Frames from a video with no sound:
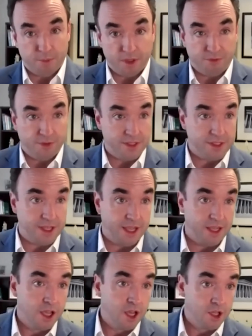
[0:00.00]
but if it's
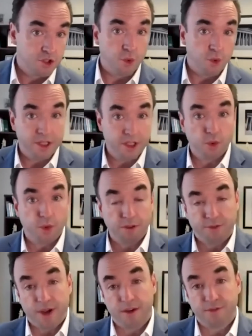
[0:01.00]
a
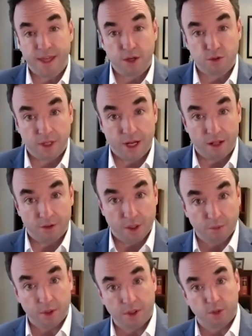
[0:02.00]
$25,000
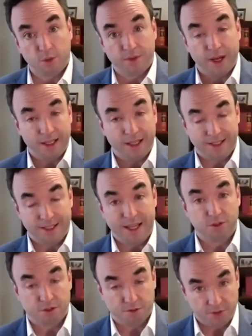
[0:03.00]
number and we've got to get
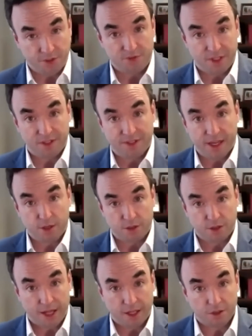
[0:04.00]
down to
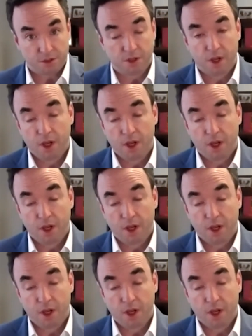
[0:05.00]
$15,000,